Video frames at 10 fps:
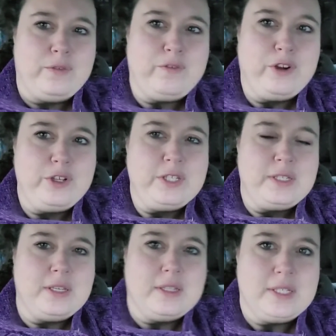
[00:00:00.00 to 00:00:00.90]

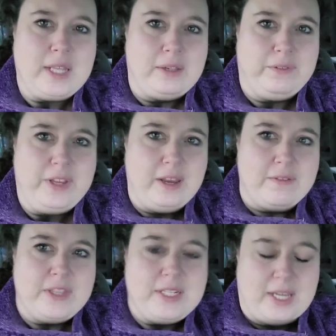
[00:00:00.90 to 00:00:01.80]
first
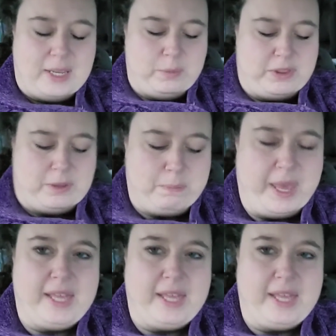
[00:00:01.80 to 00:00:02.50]
selfie of the day with the